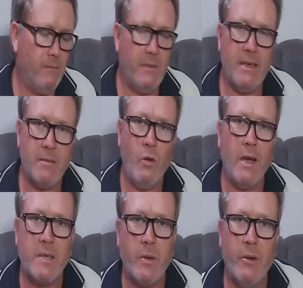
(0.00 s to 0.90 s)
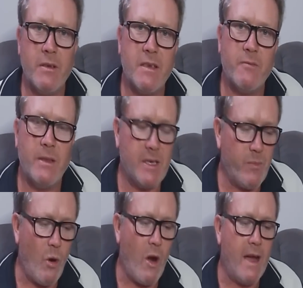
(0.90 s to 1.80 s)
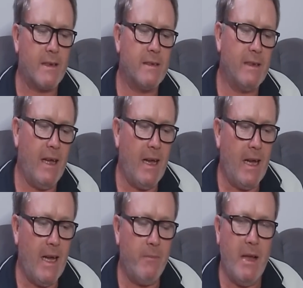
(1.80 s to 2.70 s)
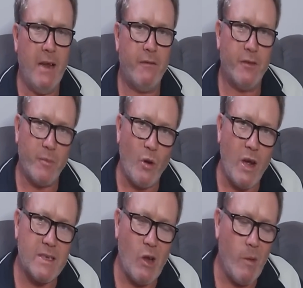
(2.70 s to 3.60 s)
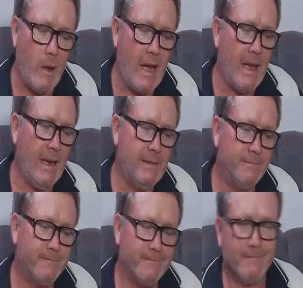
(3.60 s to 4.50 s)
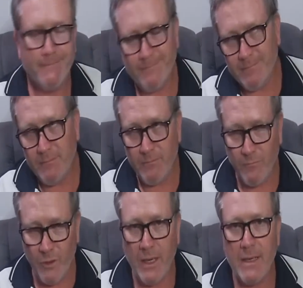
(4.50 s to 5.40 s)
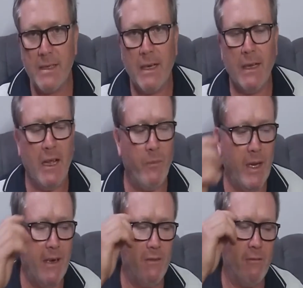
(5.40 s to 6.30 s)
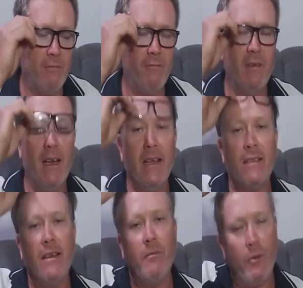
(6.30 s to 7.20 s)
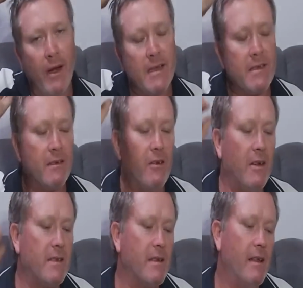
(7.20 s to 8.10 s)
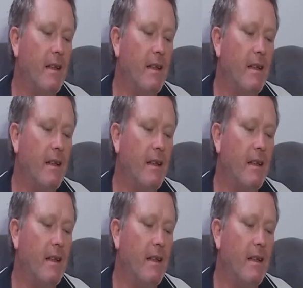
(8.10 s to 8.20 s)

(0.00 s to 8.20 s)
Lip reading: These are my experiences with this product, and for the price I paid, realistically I've been less than impressed, guys.